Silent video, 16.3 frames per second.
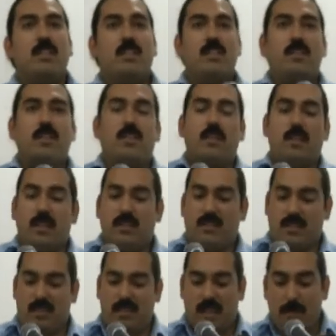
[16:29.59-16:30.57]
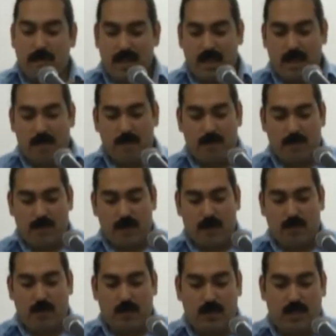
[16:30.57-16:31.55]
You know, some of them,
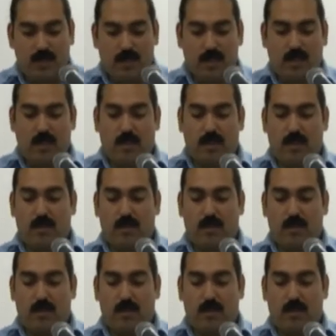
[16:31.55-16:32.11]
unfortunately,